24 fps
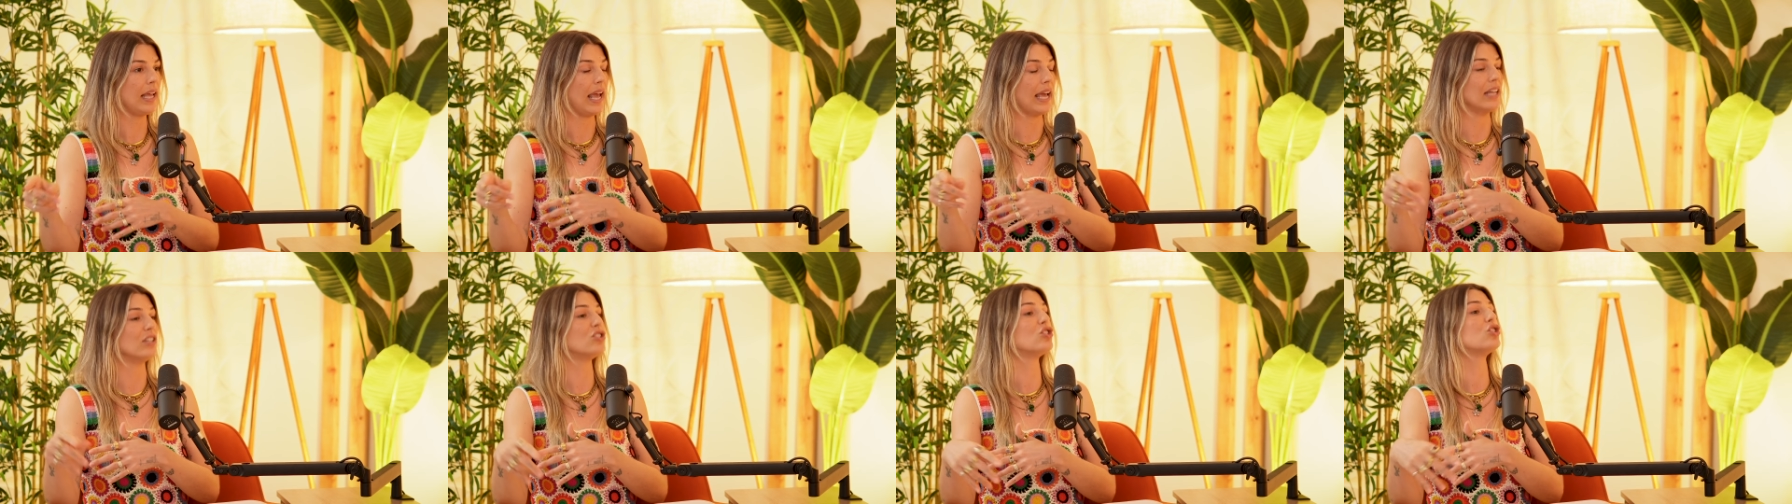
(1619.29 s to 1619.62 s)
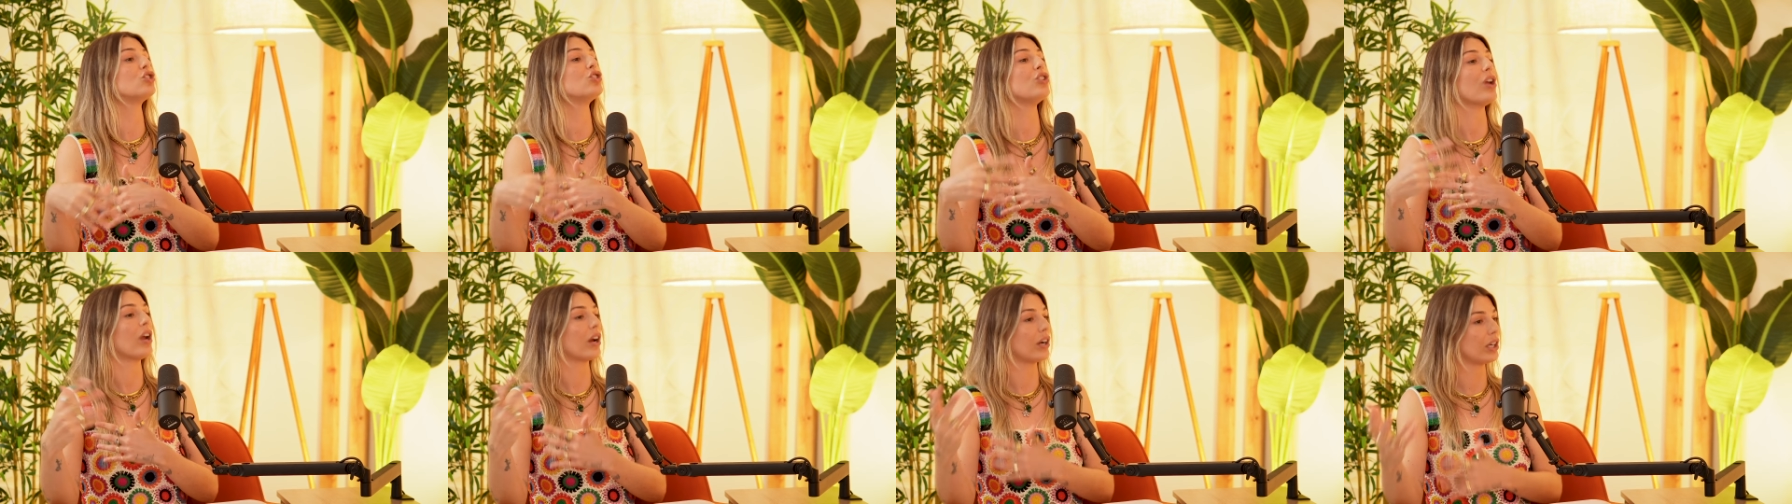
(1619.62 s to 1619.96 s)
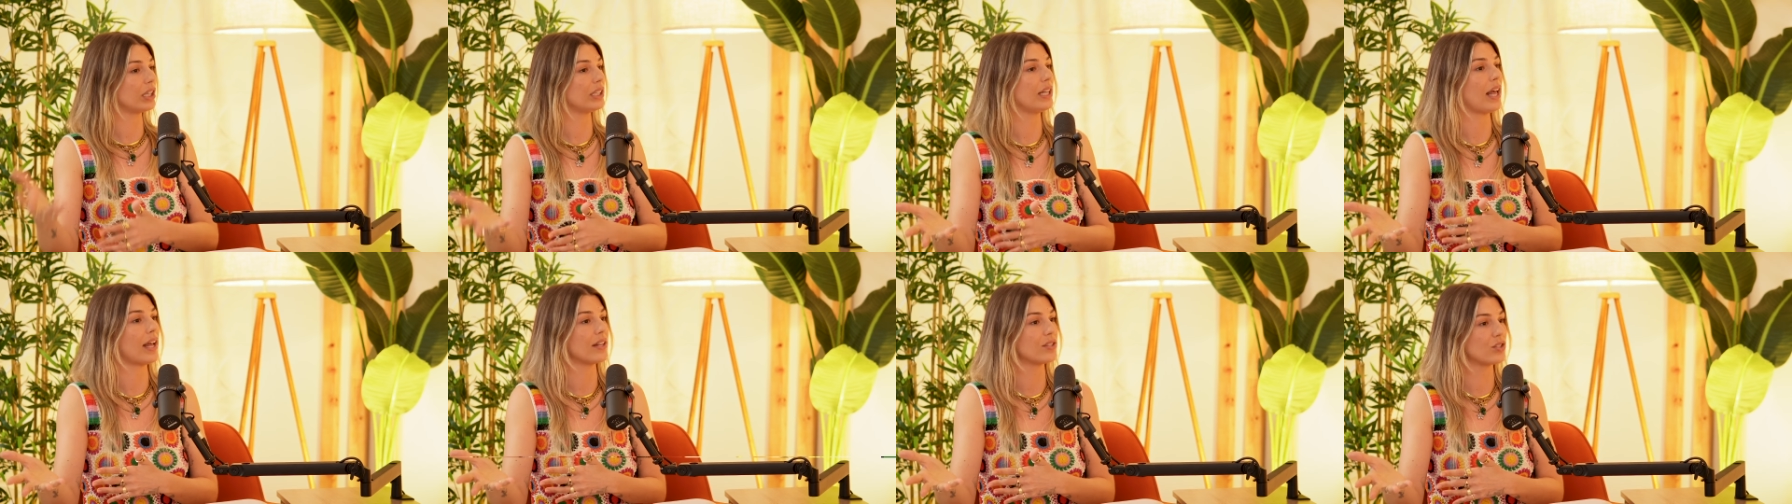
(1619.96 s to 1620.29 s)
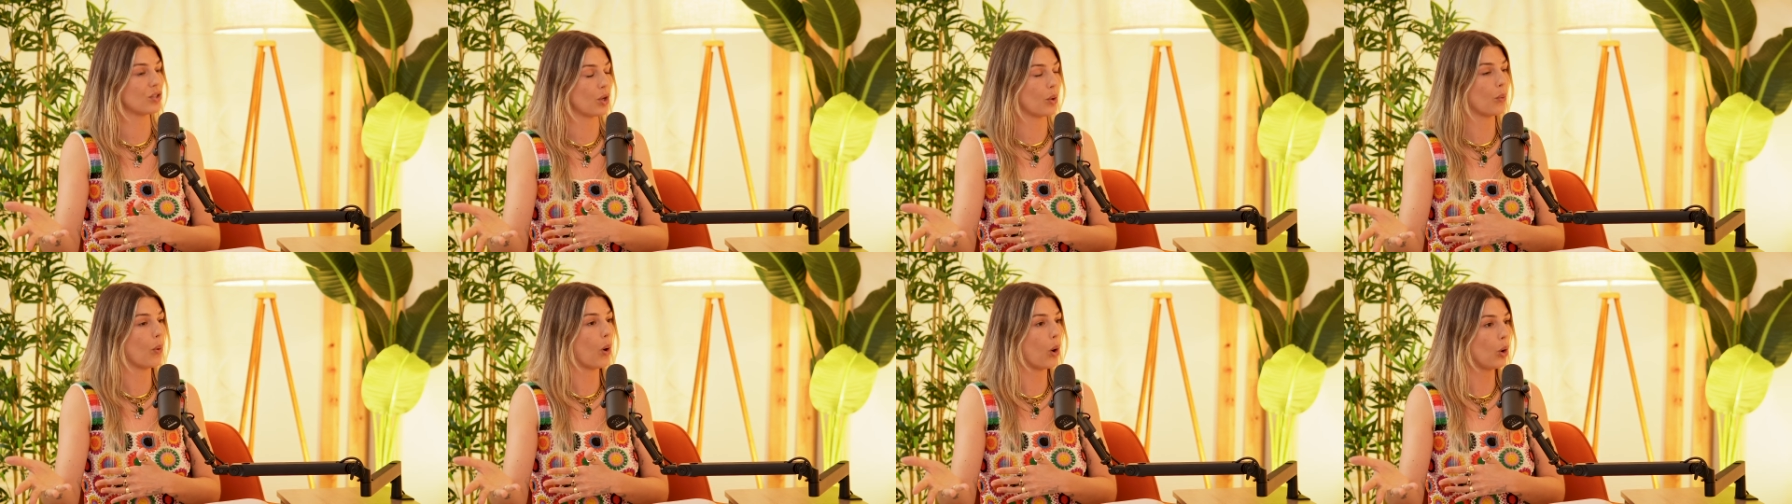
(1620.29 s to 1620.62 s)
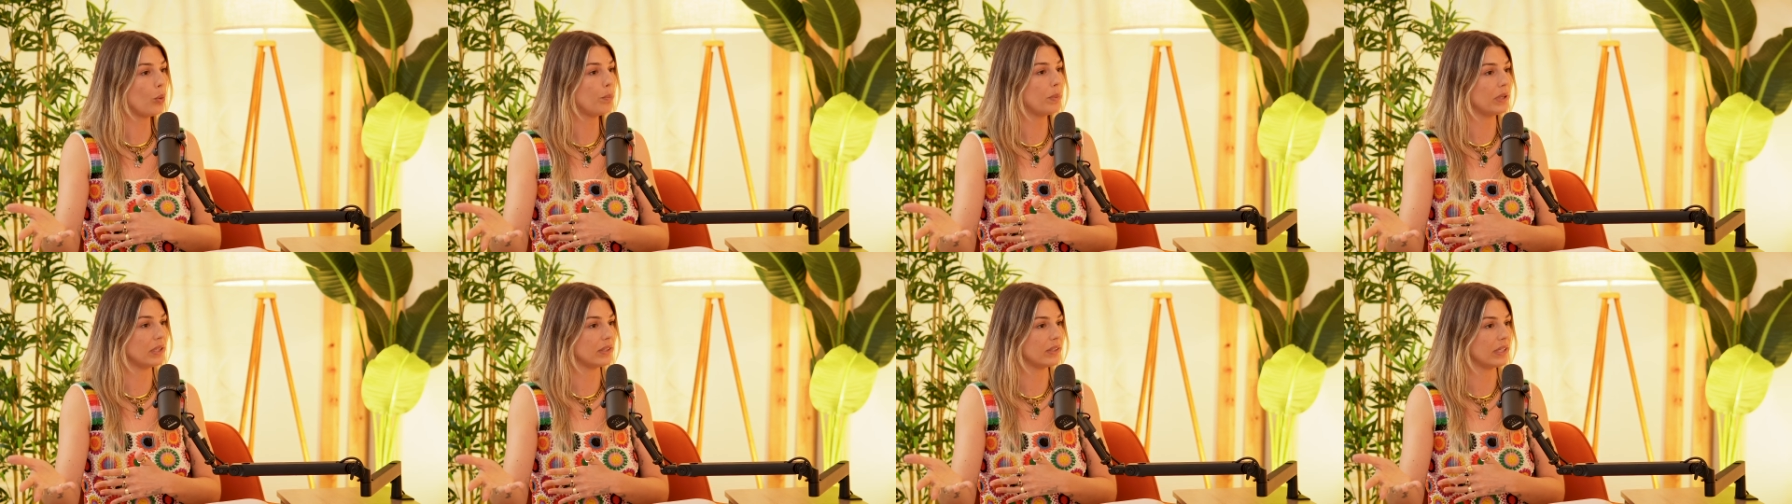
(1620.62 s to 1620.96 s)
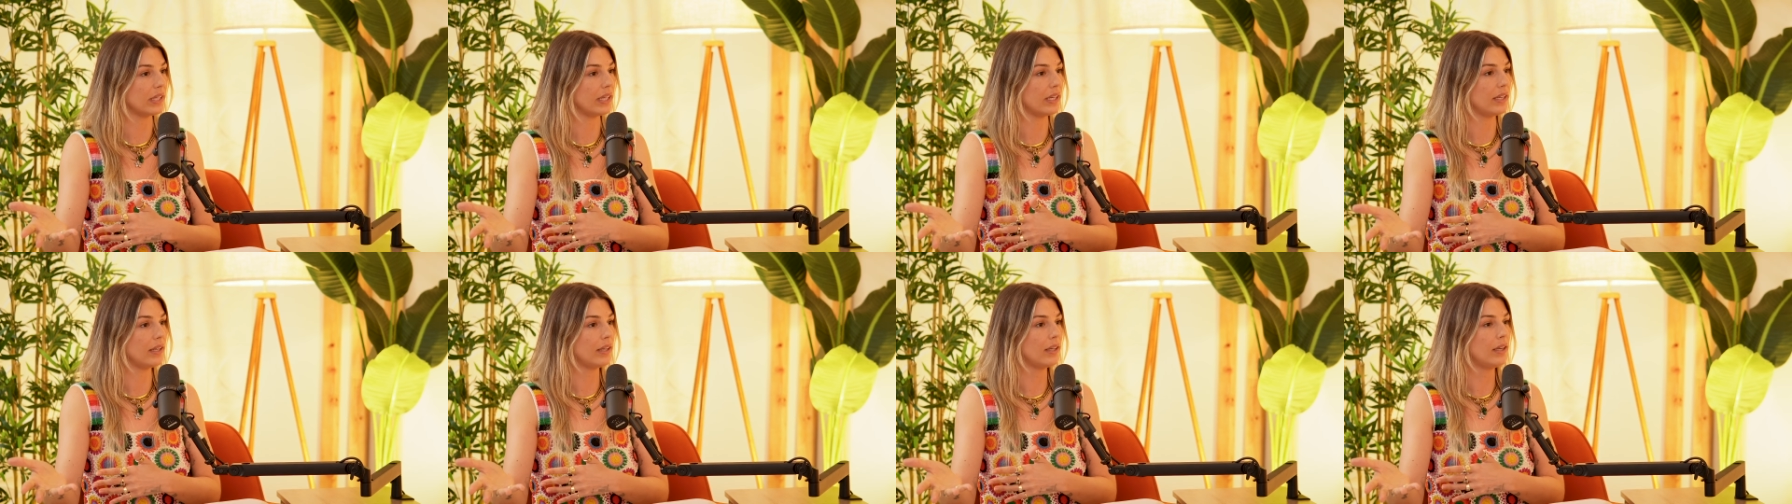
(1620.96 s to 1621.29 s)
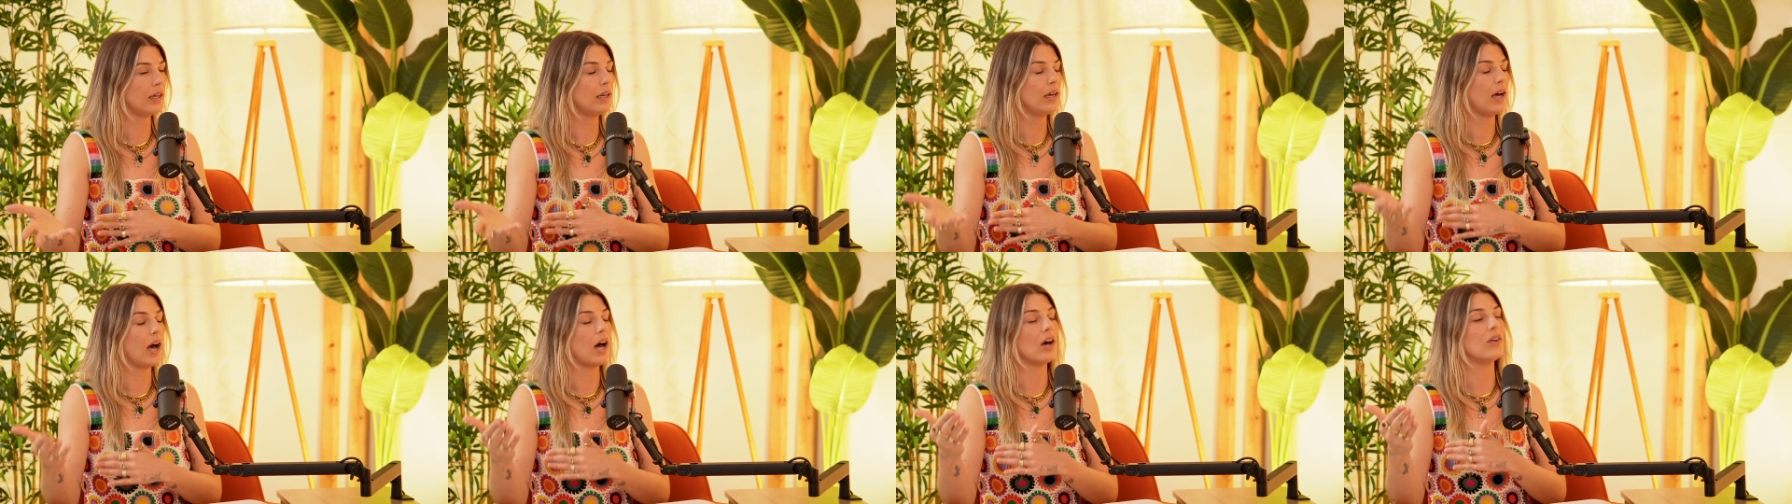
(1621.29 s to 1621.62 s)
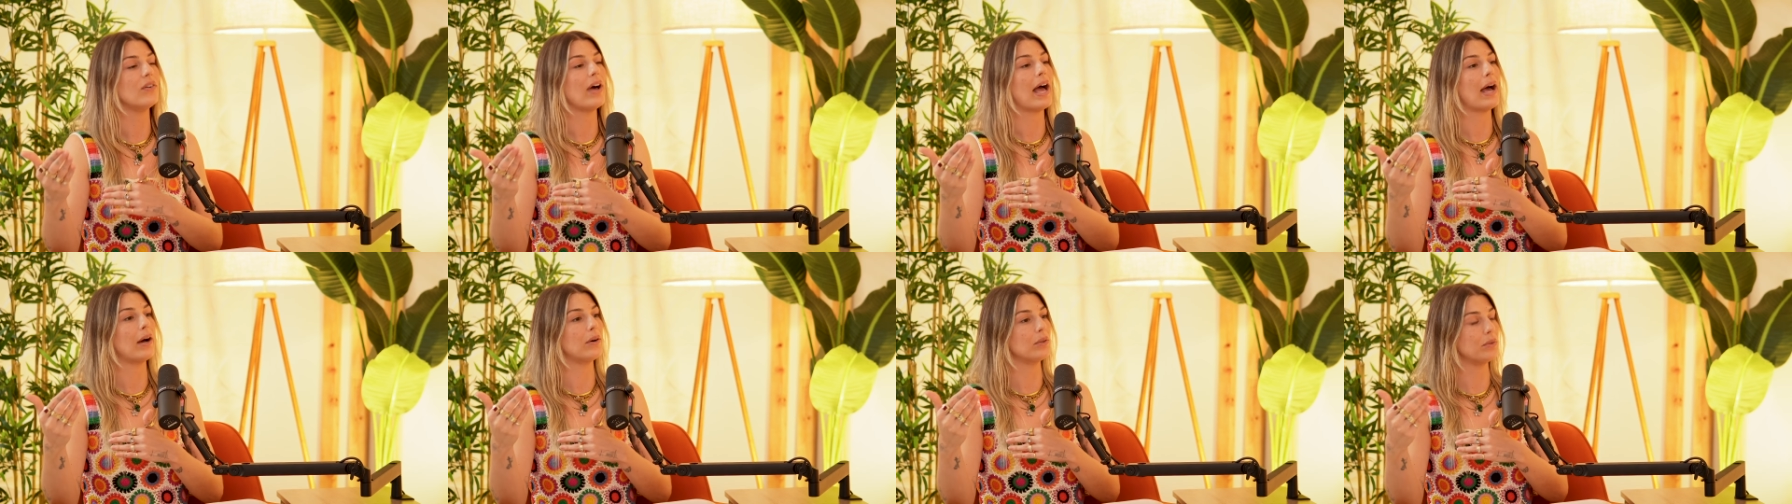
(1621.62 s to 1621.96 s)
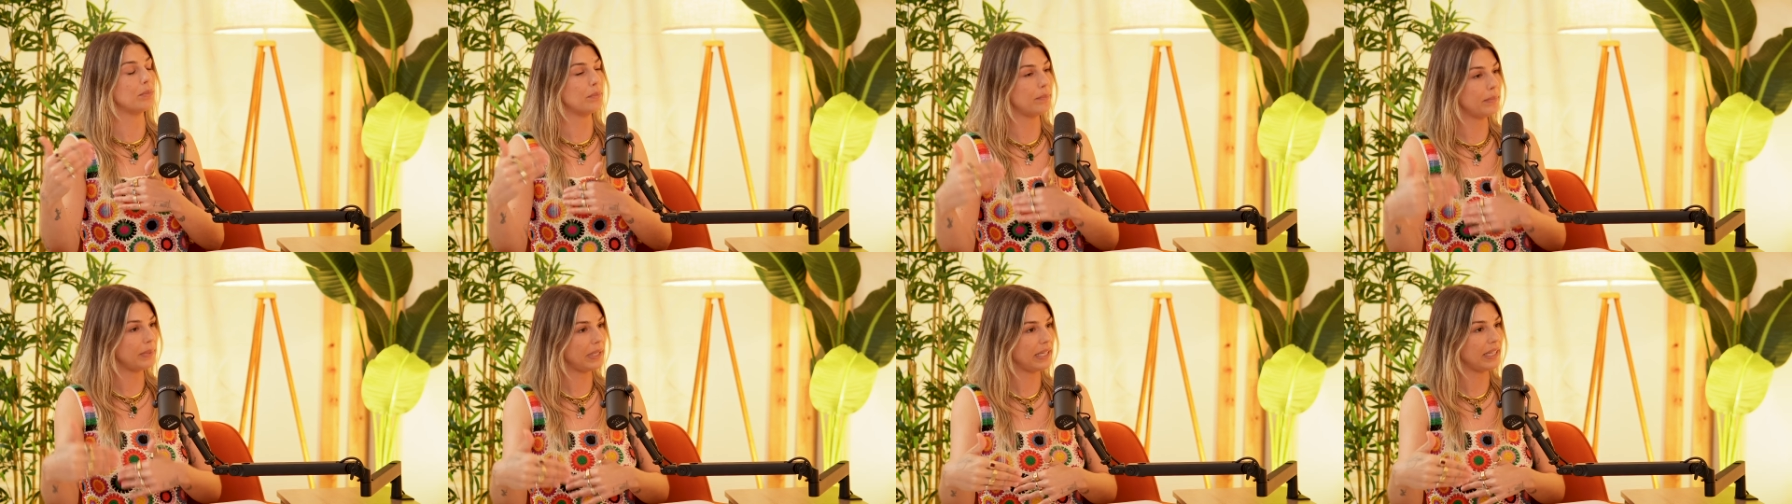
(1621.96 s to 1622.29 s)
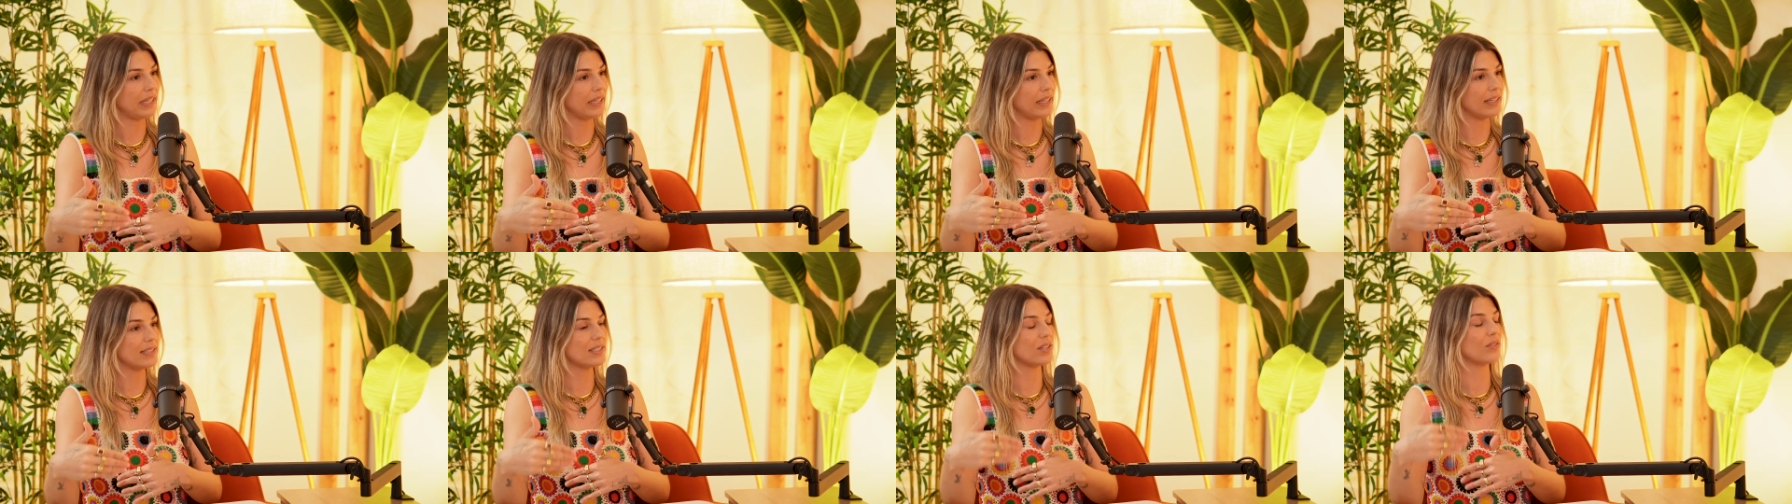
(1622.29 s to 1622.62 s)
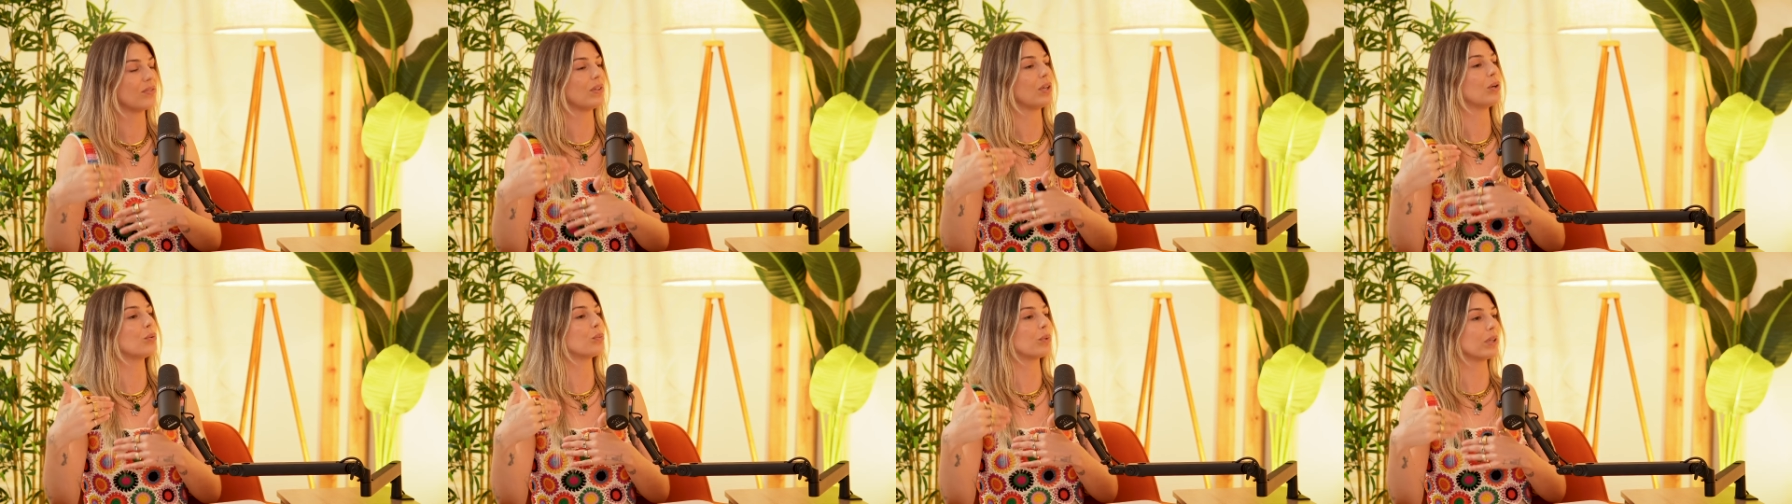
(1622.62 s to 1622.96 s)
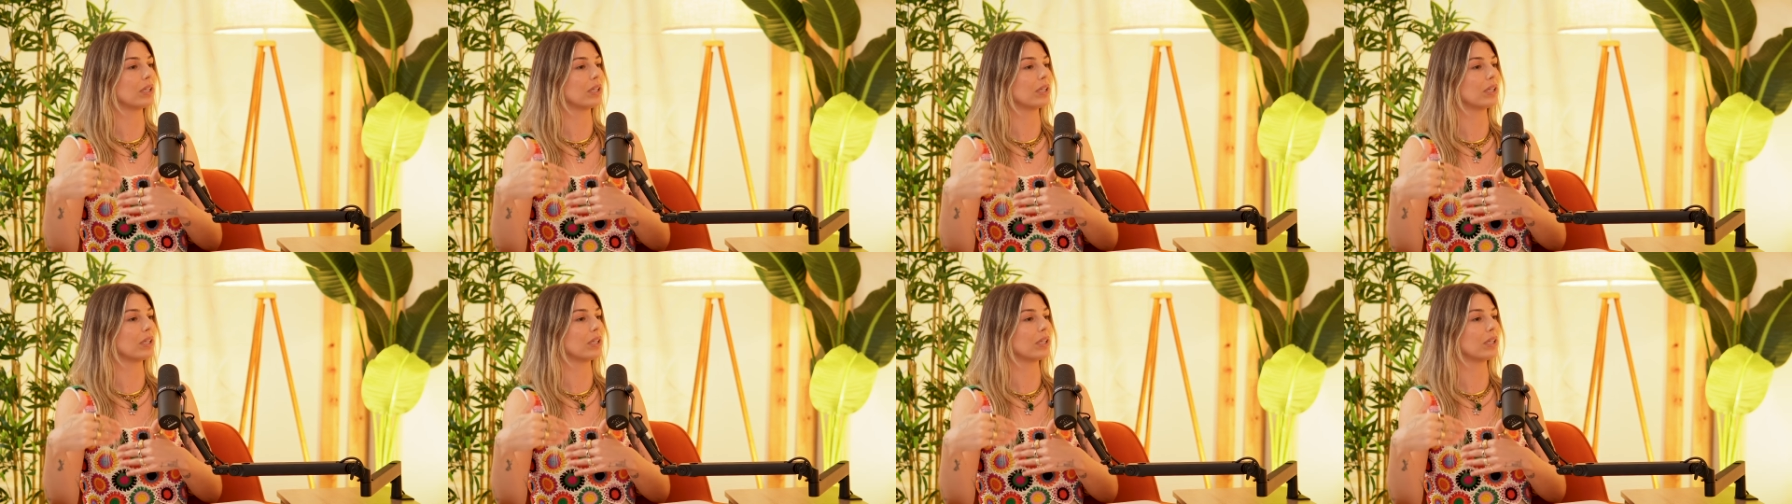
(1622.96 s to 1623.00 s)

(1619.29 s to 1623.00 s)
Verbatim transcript: and sharing that so openly allowed me to feel